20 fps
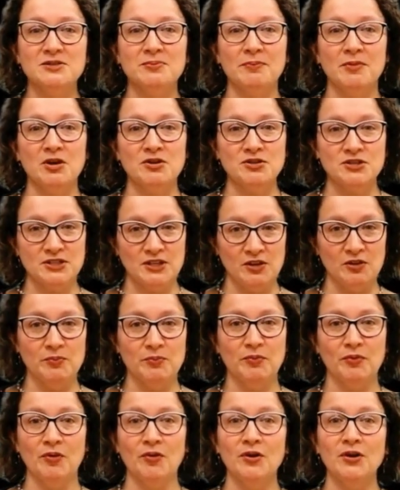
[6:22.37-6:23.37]
Marcel
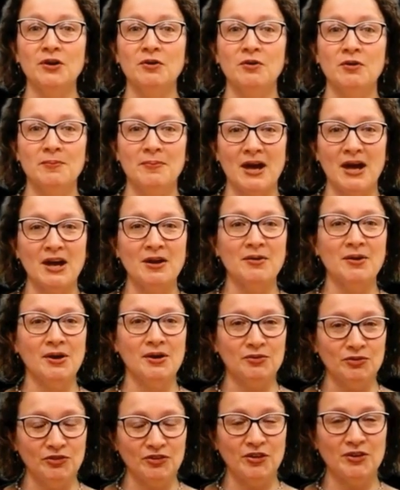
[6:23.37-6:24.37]
Breuer, a
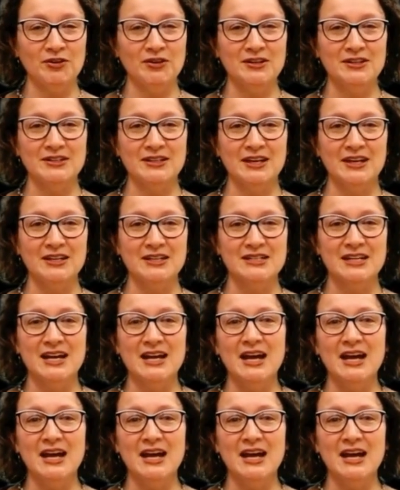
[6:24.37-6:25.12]
Bauhaus architect,